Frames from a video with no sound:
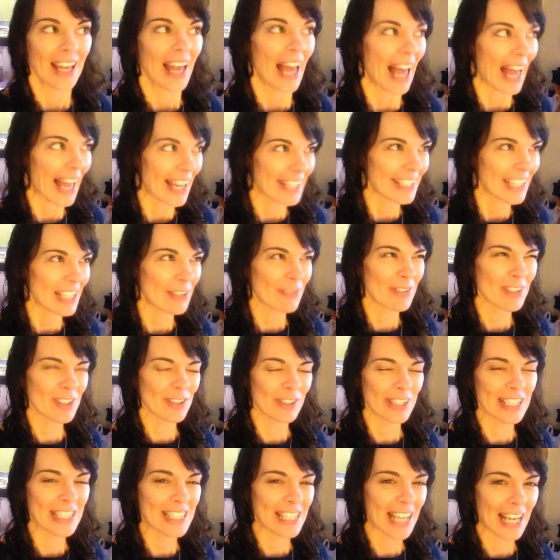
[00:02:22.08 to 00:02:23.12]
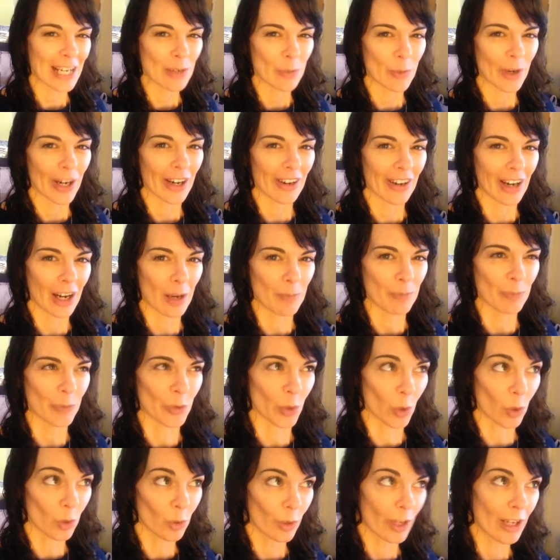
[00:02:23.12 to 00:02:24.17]
And if it's on a day where I'm
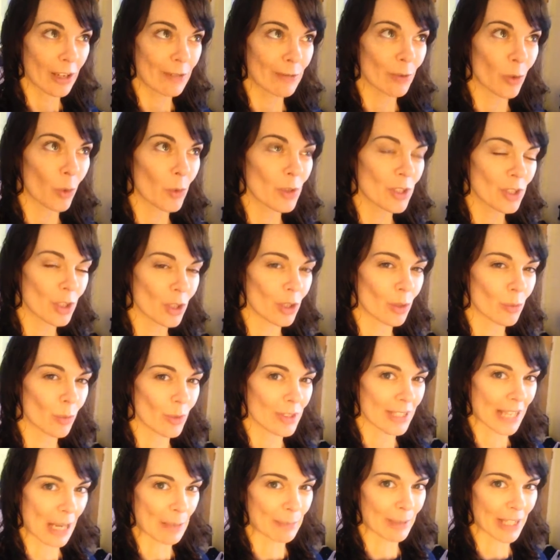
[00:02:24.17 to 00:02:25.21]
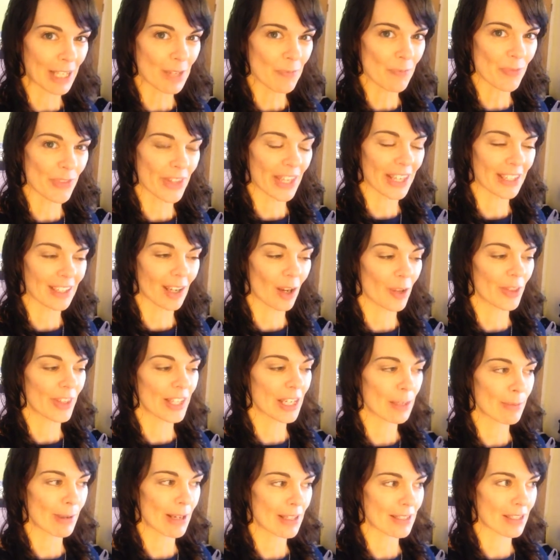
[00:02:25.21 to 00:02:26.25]
not looking forward to what's happening, then I'll
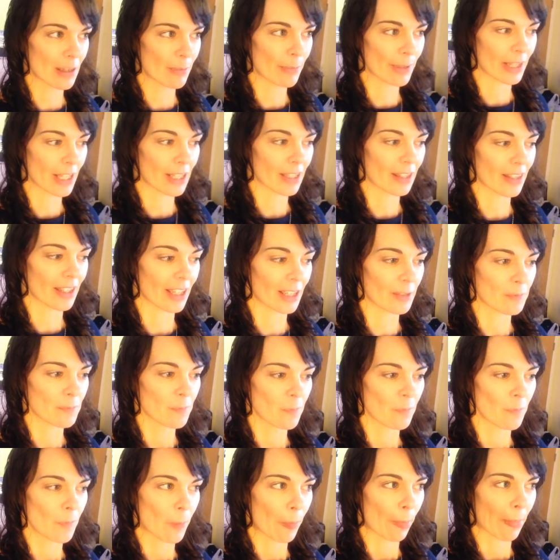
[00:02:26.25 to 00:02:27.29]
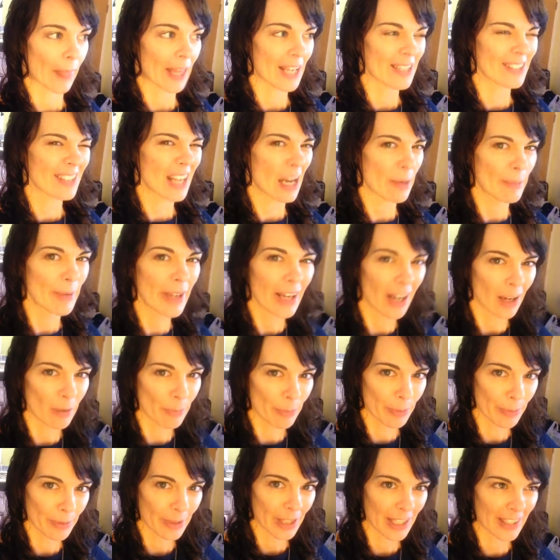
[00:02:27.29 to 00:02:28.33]
think about something that is coming up
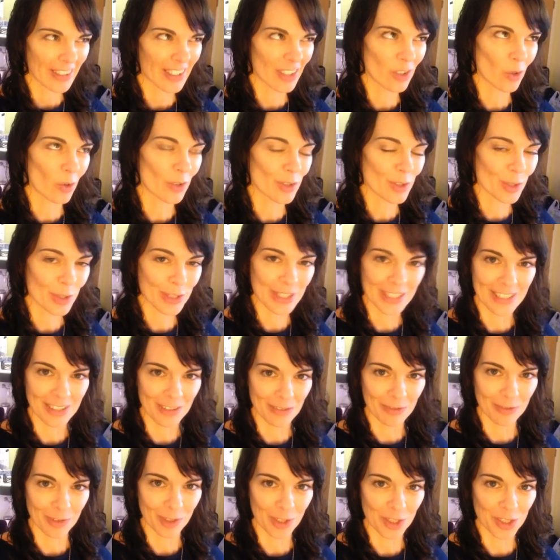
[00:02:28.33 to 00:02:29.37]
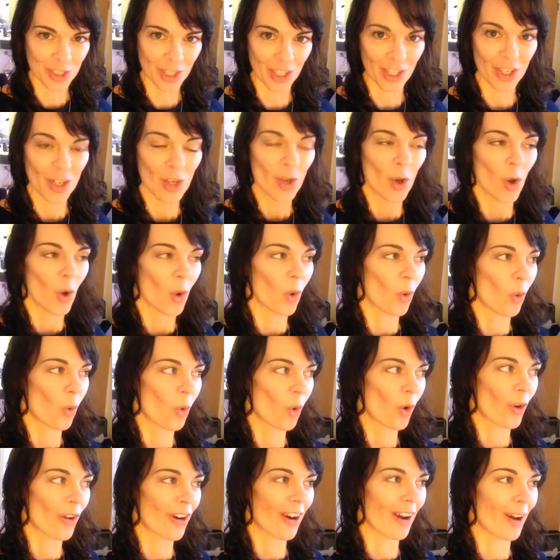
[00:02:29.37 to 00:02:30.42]
in the not too distant future.
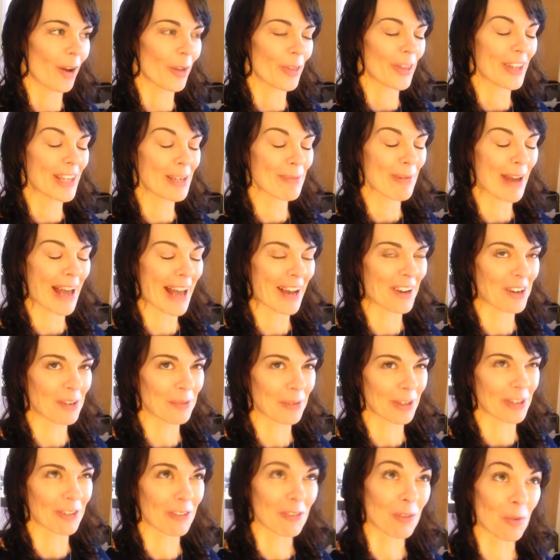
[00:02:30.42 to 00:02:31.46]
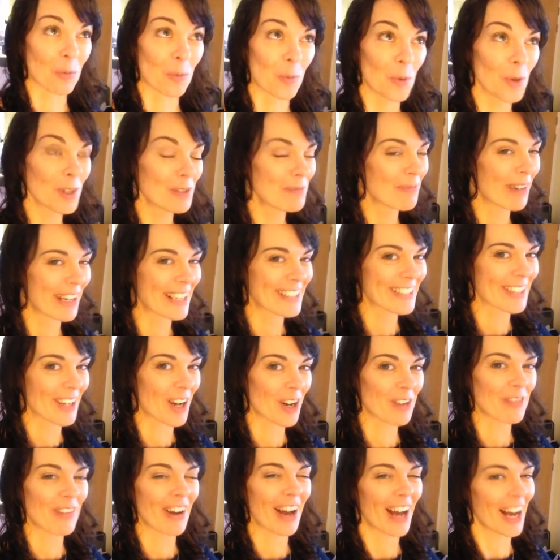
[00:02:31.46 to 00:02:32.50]
Or I'll think about how I'm going to reward
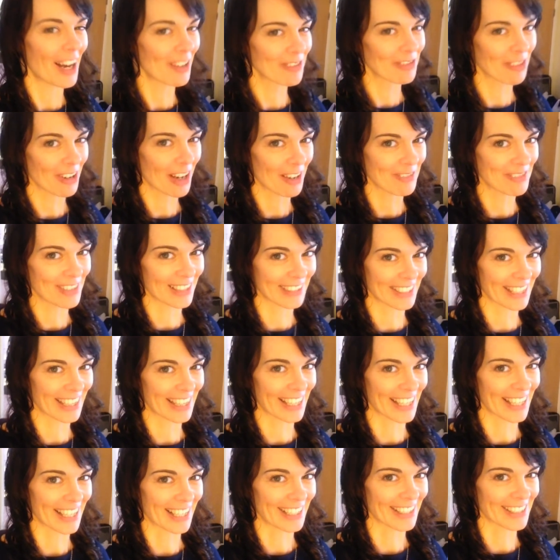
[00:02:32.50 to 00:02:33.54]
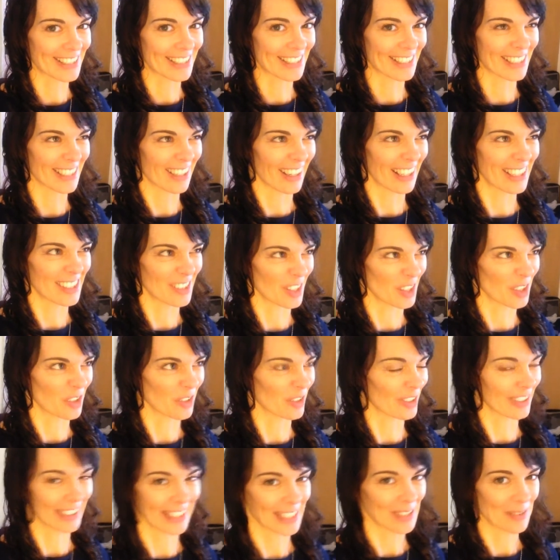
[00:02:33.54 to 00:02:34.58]
myself after I've done the things that I don't
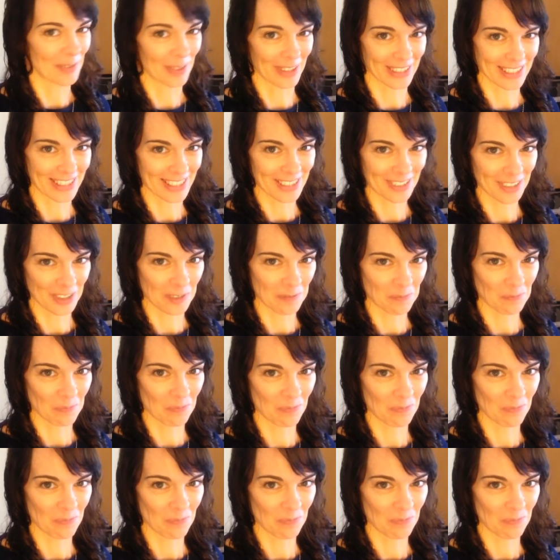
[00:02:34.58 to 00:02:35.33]
really want to do.